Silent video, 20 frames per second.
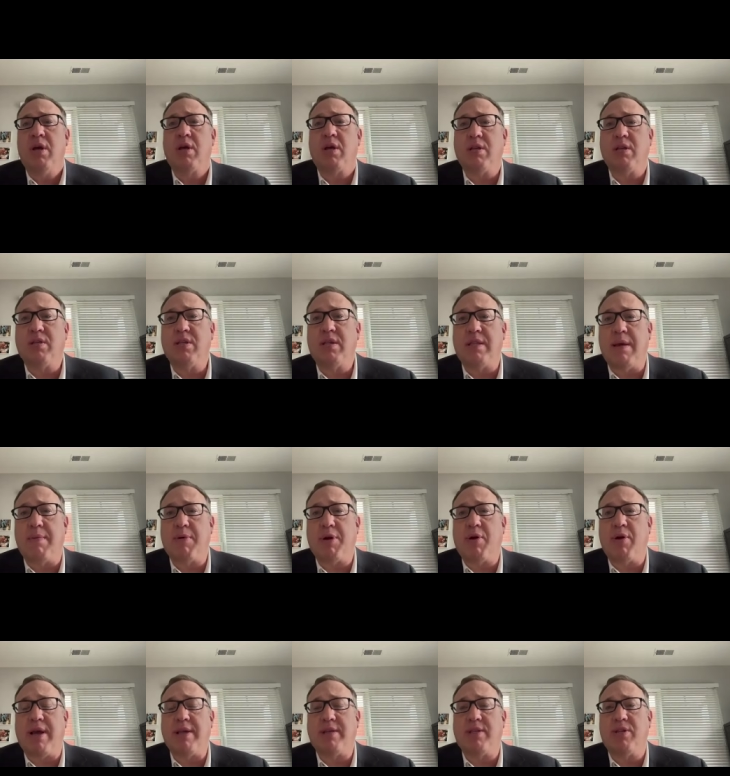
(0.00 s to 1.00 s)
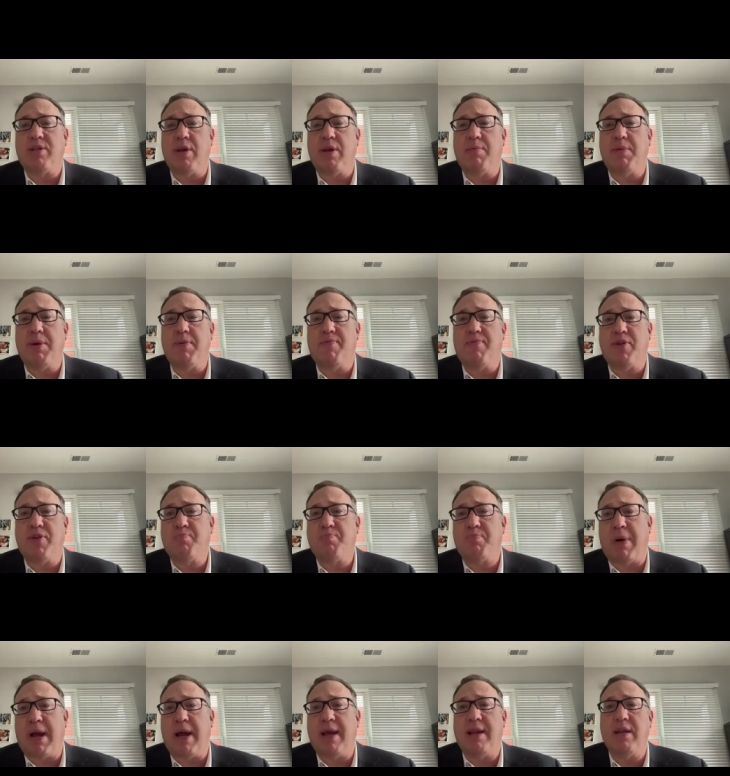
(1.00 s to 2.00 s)
because the Democrats,
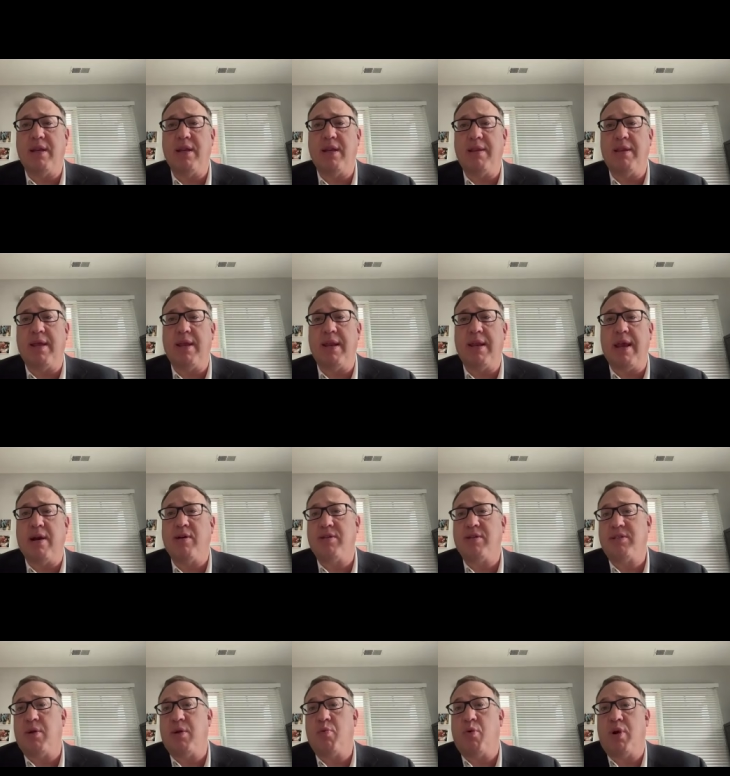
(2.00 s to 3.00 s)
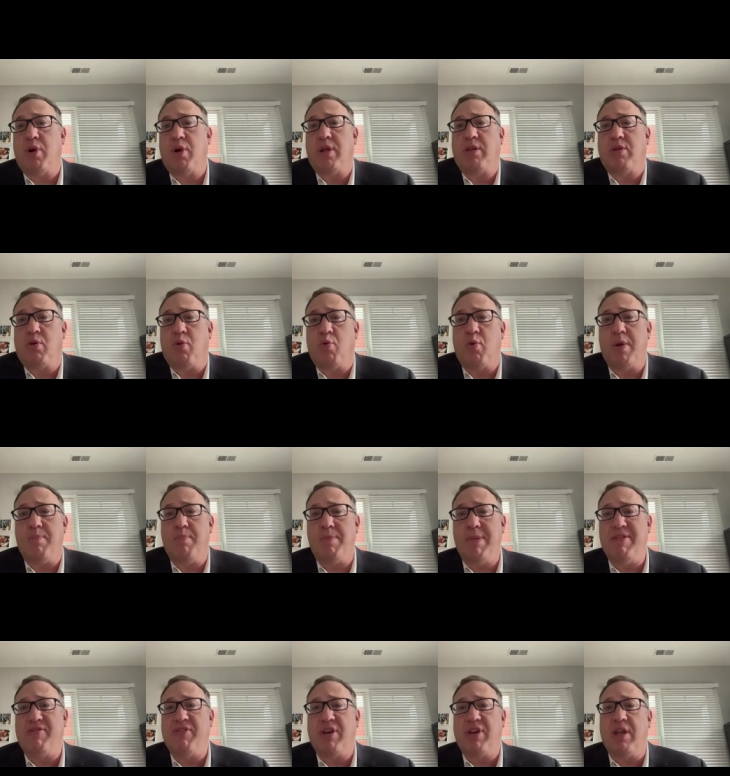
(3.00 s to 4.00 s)
first Biden and then Harris, they wanted to win
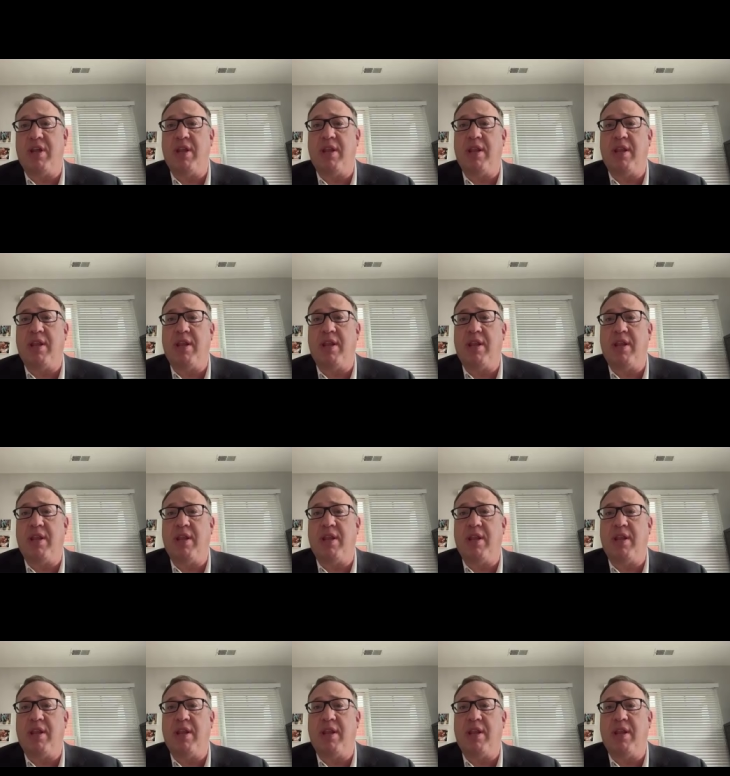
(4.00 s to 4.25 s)
Michigan.